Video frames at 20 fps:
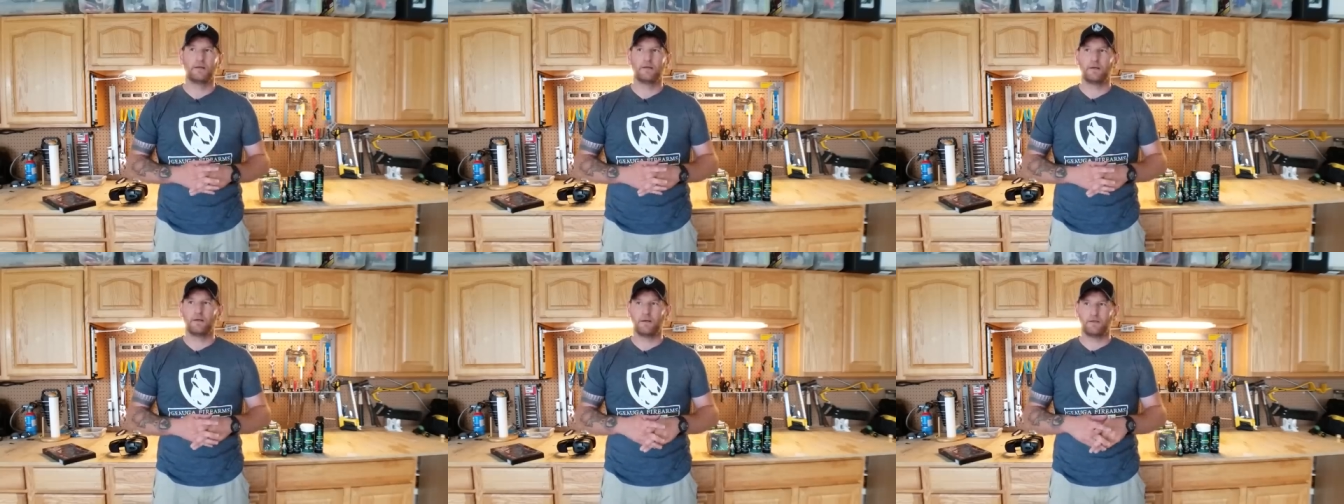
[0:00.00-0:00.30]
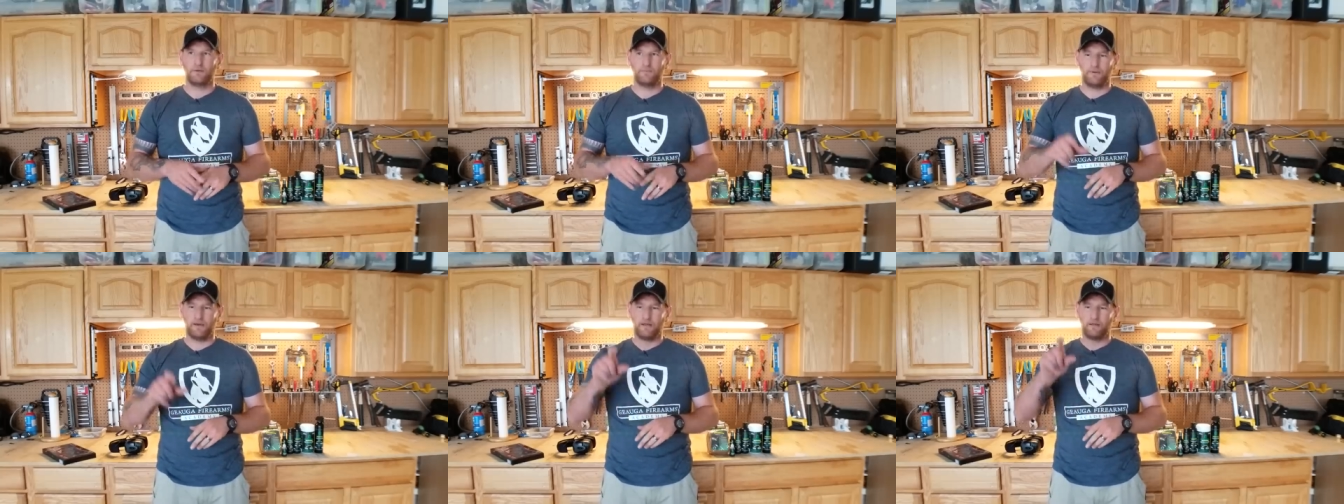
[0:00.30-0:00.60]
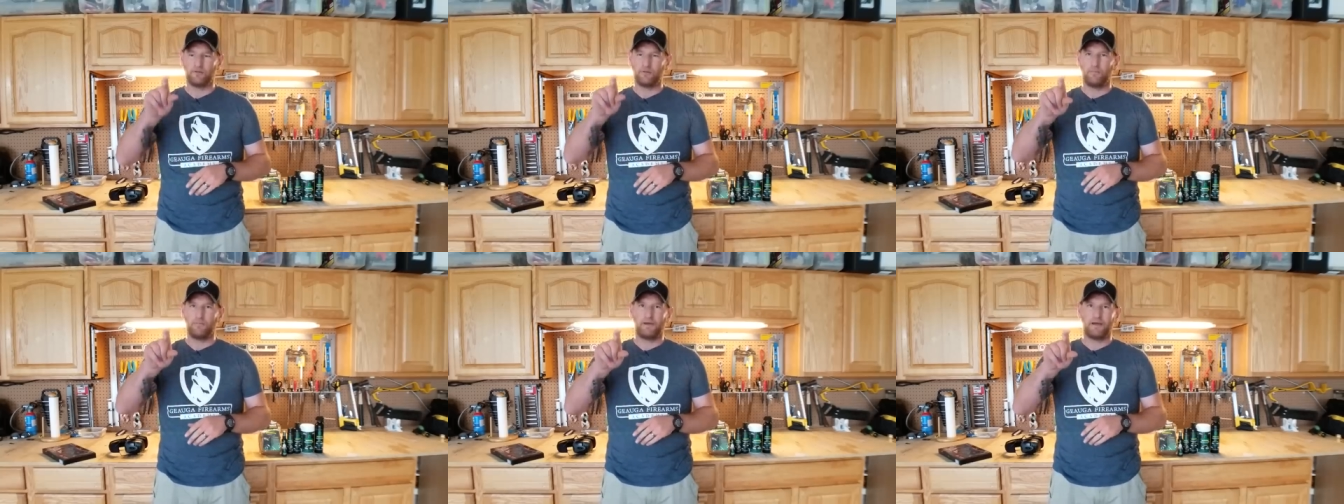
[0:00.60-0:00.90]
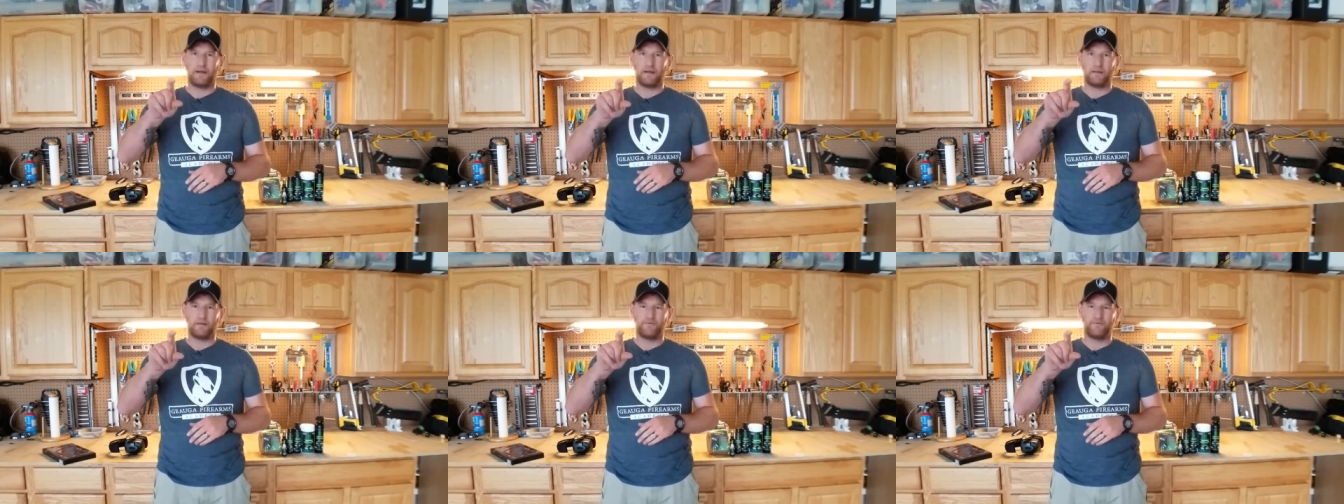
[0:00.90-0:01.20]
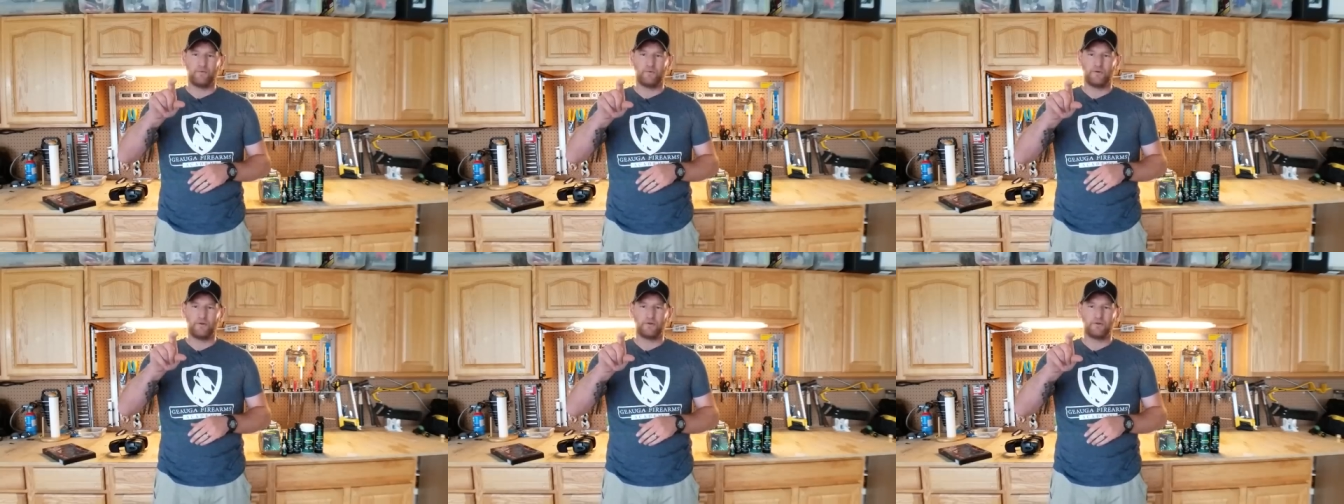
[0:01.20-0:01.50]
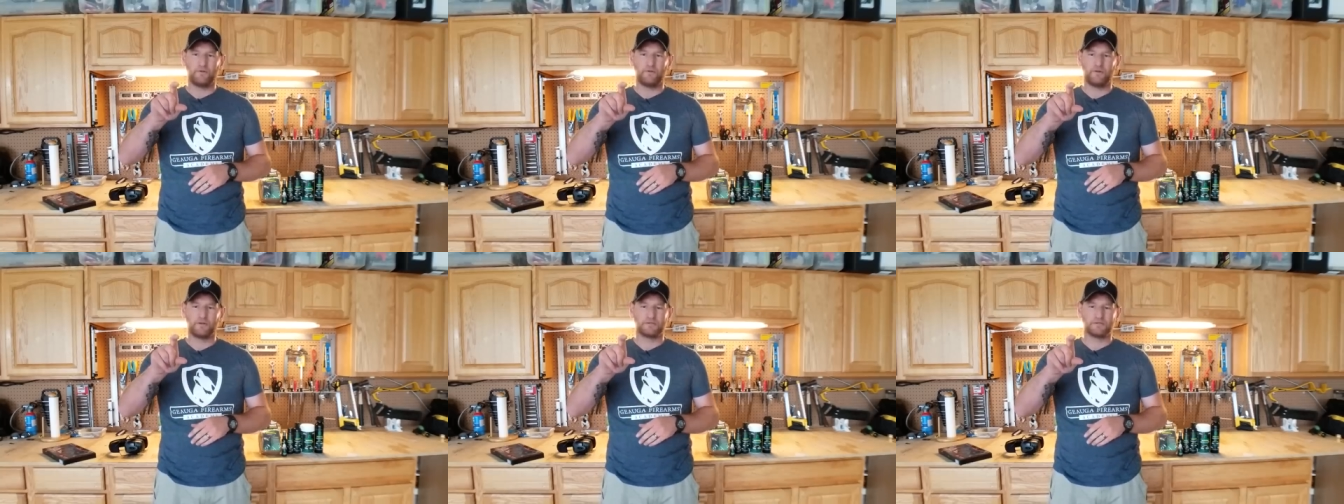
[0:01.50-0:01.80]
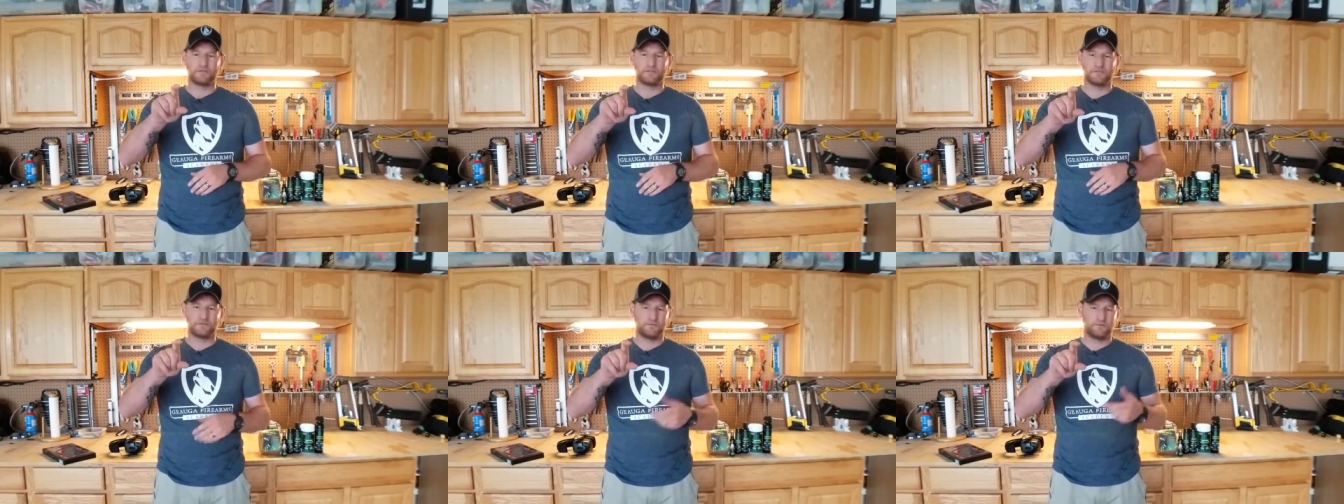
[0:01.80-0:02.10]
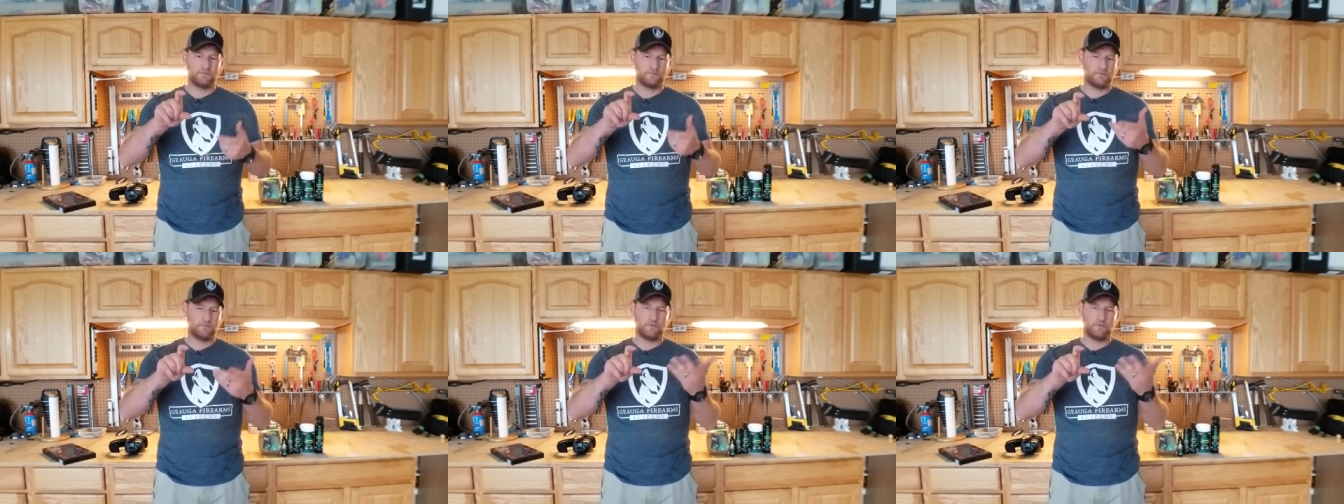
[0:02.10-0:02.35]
Uh, you buy a little bottle of oil that's,